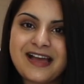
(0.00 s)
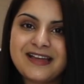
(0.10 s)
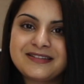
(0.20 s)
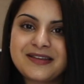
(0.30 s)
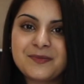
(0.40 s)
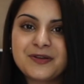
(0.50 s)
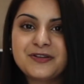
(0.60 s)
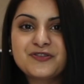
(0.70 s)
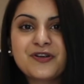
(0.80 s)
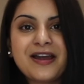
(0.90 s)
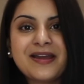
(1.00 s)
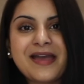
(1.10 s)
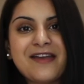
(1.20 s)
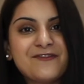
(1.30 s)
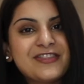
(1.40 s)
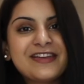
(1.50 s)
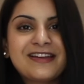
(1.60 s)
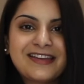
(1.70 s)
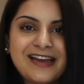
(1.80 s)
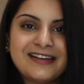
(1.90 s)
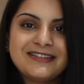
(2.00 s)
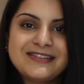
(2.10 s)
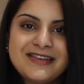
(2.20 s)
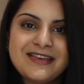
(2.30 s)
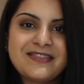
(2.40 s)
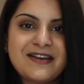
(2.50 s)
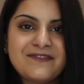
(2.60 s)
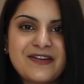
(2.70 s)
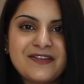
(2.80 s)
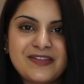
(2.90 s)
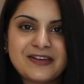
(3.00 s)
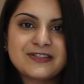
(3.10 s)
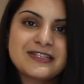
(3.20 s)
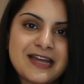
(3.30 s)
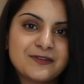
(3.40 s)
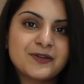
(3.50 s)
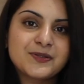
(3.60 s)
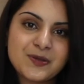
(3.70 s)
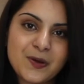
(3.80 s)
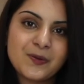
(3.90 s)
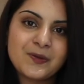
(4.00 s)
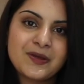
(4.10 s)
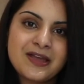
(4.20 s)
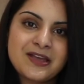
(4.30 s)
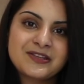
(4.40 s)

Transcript: and I'm gonna try everything I can to hit that 5,000 downloads goal.